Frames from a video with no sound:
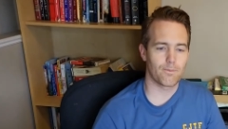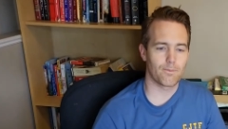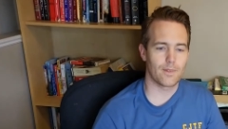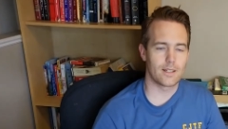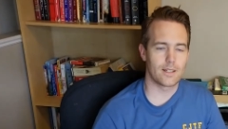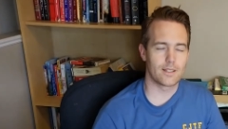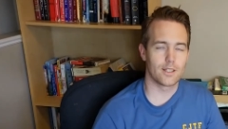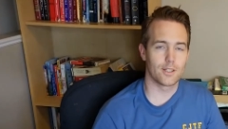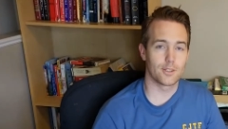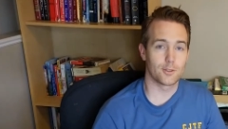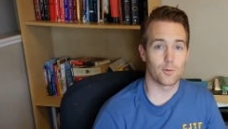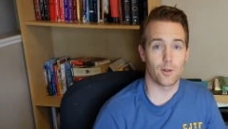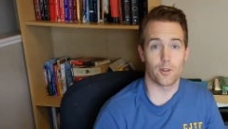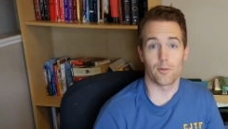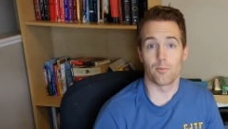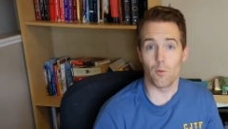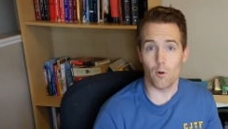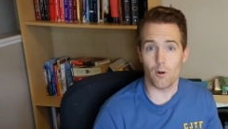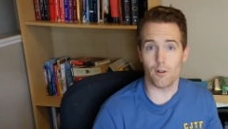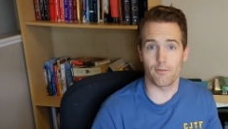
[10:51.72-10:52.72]
it deals
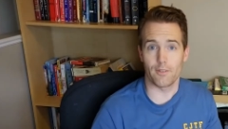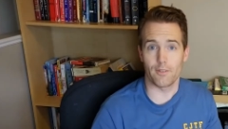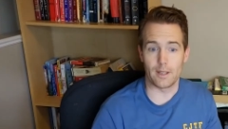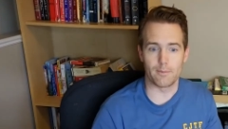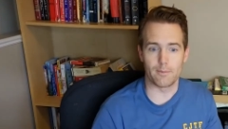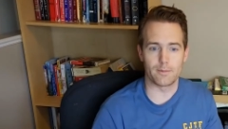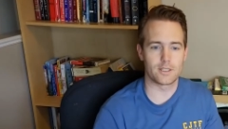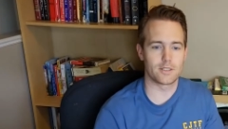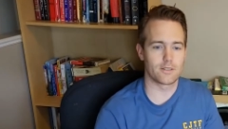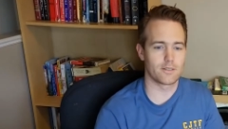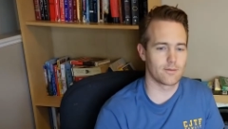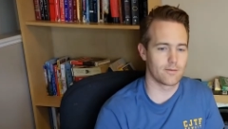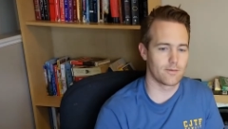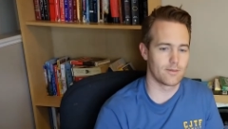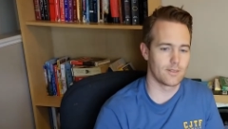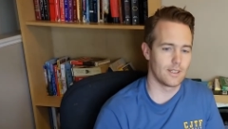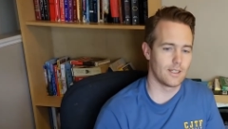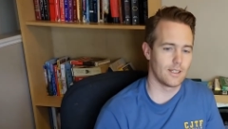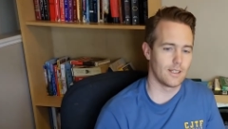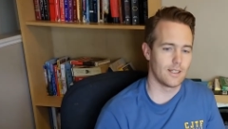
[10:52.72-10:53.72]
with morphemes.
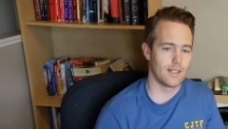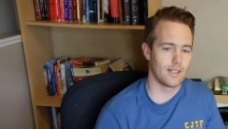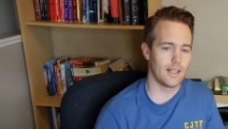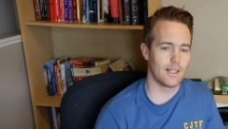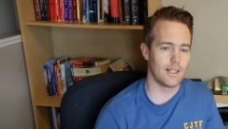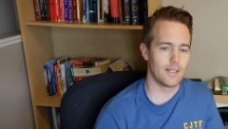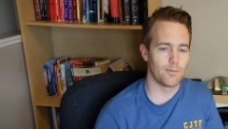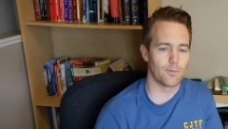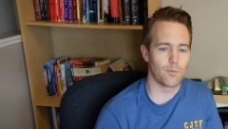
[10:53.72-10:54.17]
And